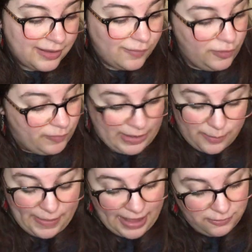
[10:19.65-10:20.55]
Could have made
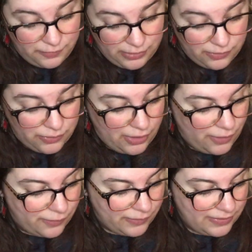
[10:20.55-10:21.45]
a batch for you, you
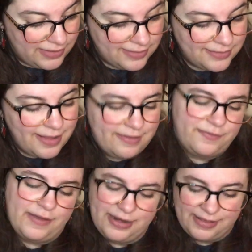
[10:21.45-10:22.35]
know. Less fun,